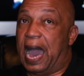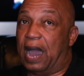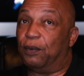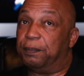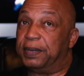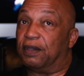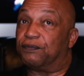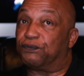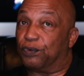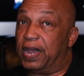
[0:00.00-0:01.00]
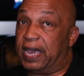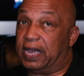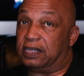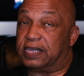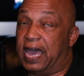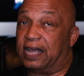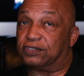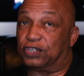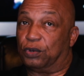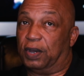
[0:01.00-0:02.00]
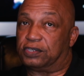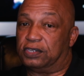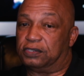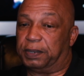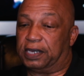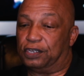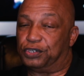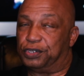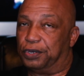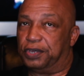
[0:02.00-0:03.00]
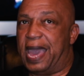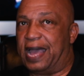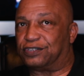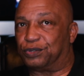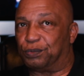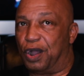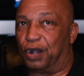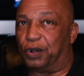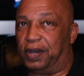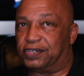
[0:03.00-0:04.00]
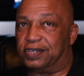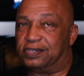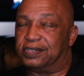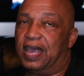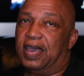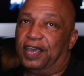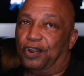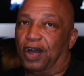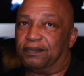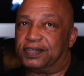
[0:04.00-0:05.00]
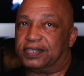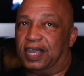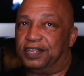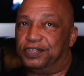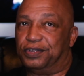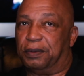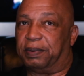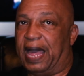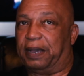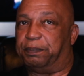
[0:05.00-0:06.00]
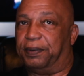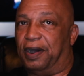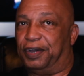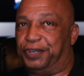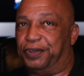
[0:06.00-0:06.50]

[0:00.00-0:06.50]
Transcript: I would be afraid to ask the questions, because, you know, you ask the wrong questions and all of a sudden you're blackballed.